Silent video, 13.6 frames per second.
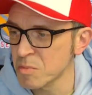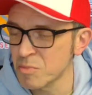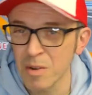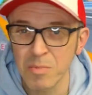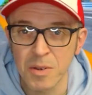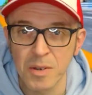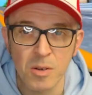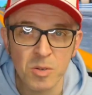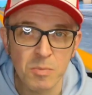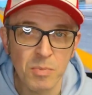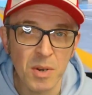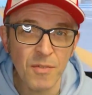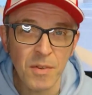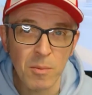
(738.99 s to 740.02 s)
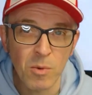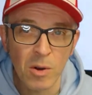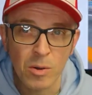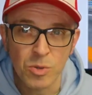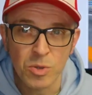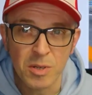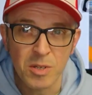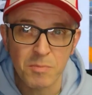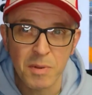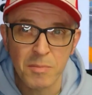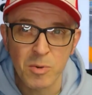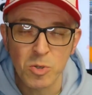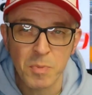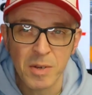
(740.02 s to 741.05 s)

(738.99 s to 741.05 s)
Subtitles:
Probably not. But if it was, it'd be much